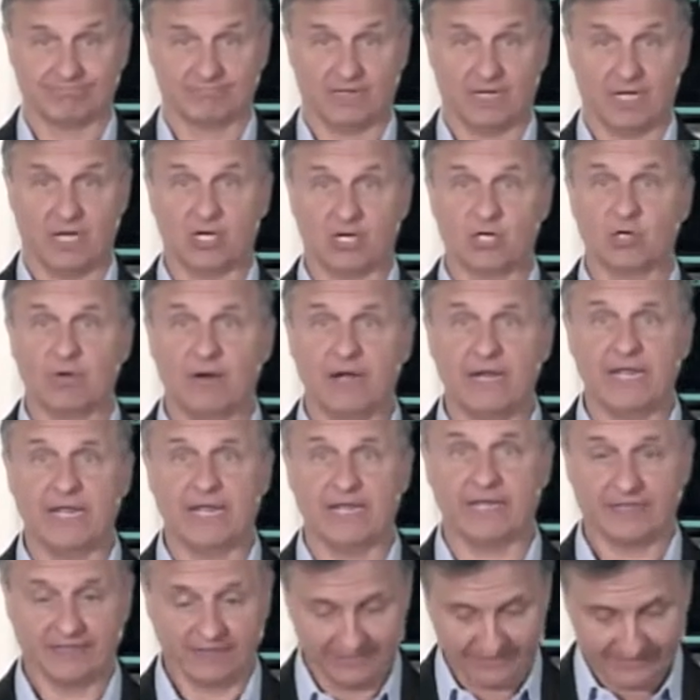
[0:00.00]

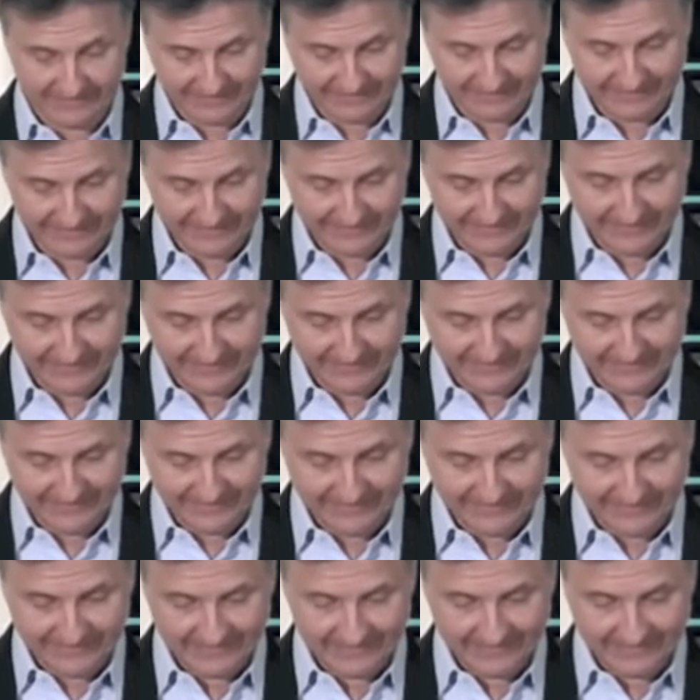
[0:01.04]
Hungry.
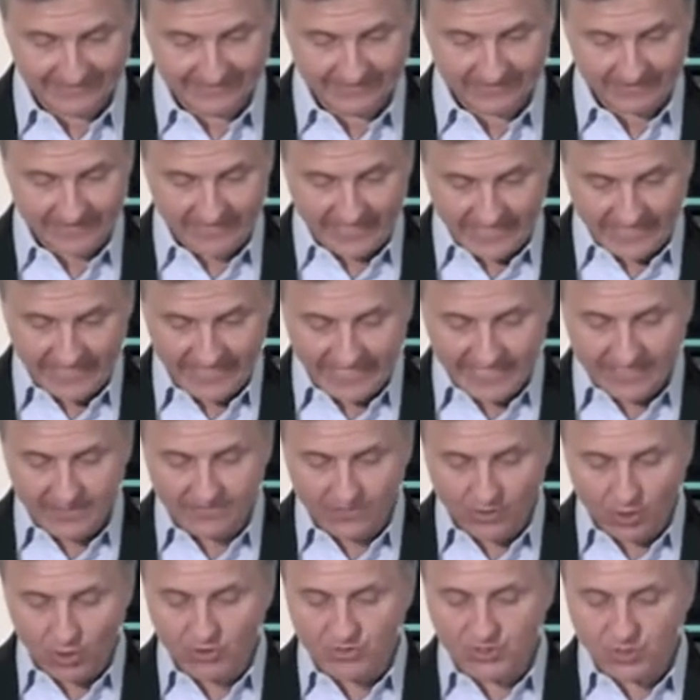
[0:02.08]
He and
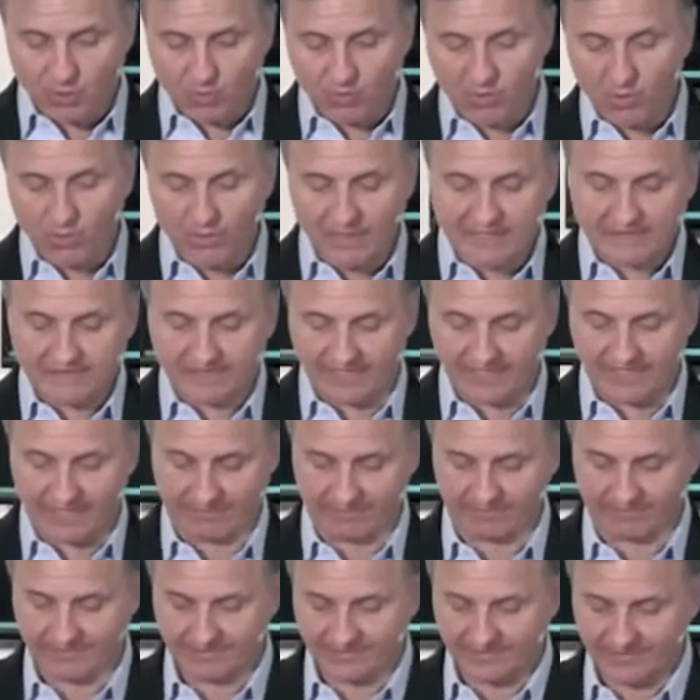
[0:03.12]
those who were with
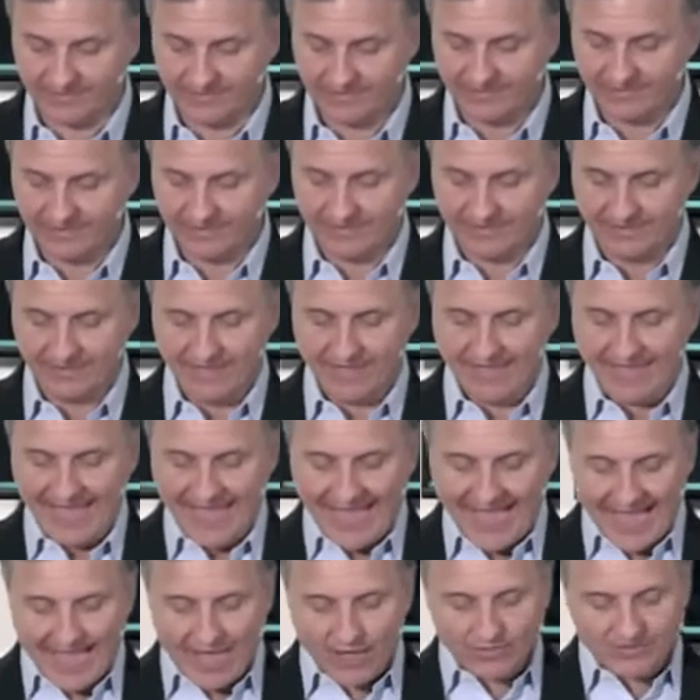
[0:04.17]
him
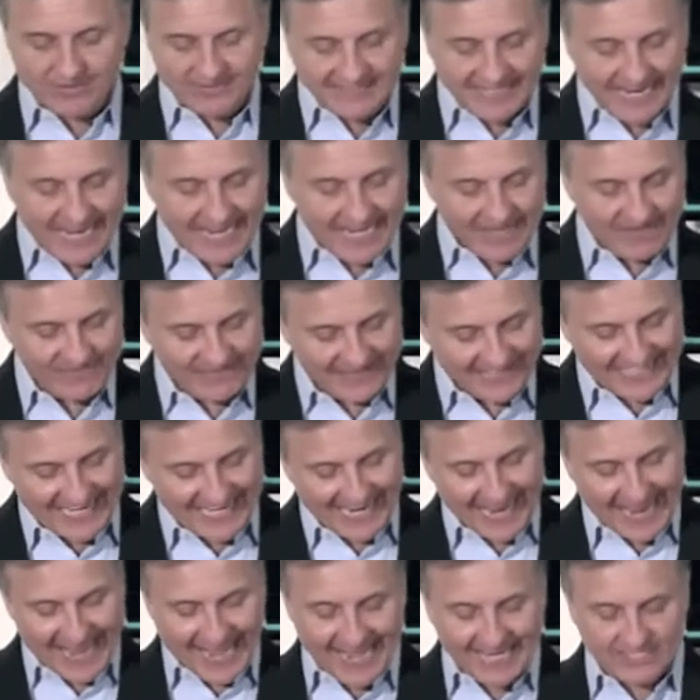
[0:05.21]
how David
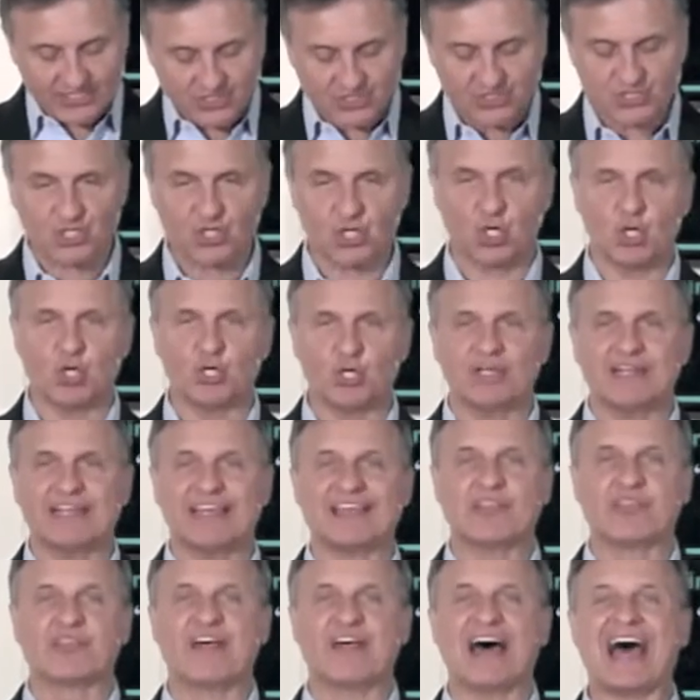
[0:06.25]
entered
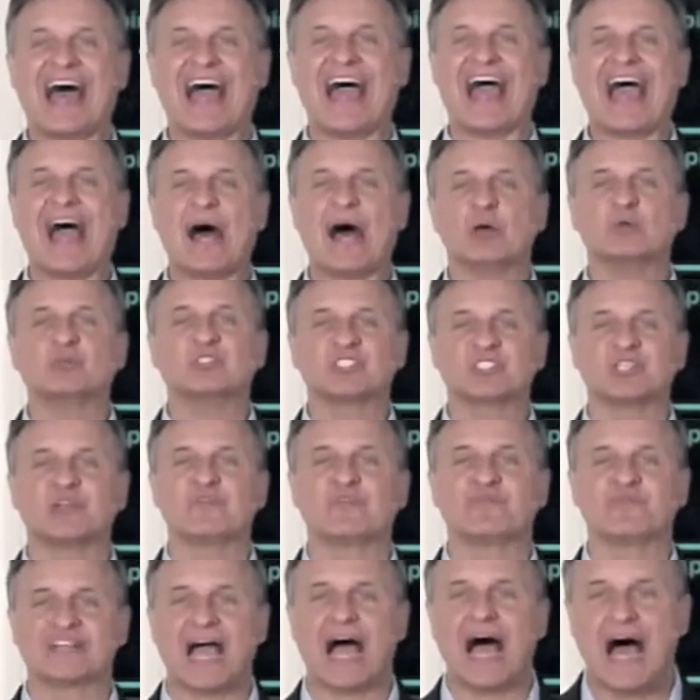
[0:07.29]
the house
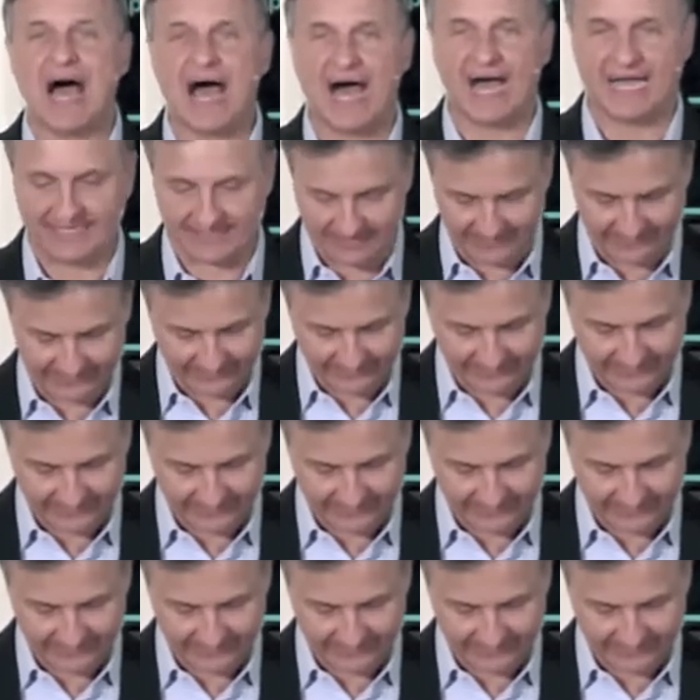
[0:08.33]
of God.